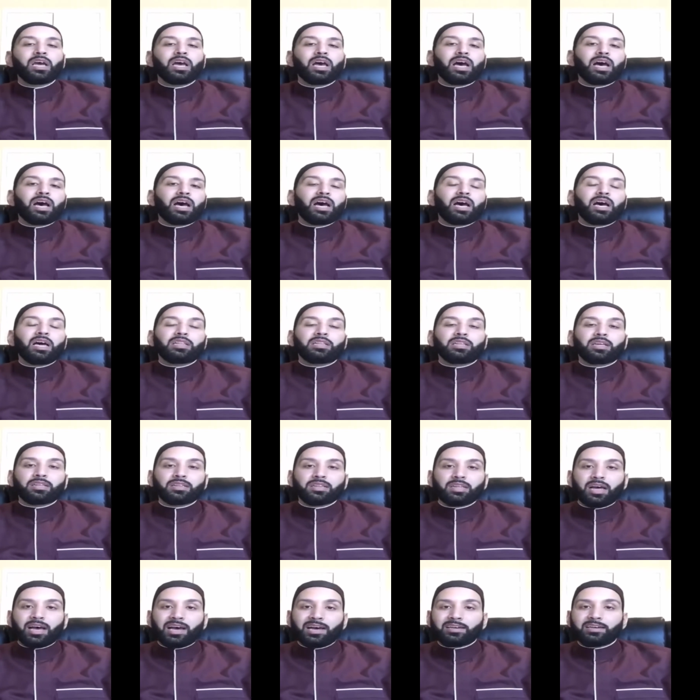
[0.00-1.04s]
uh, and,
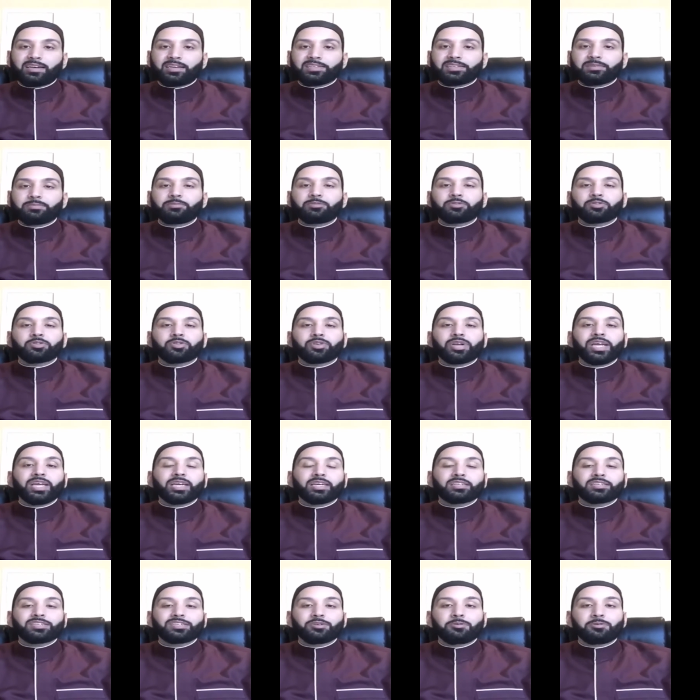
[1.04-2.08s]
and the Akhnas ibn
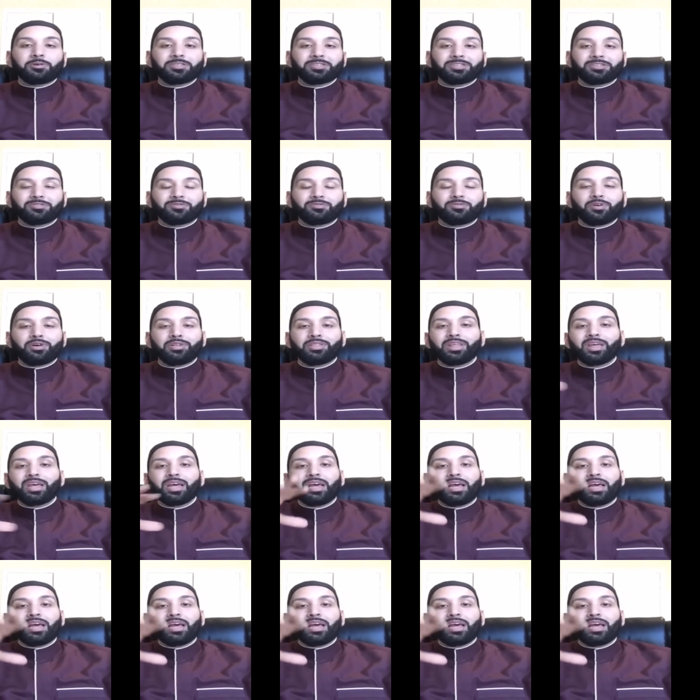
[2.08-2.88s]
Shuraik and so on and so forth.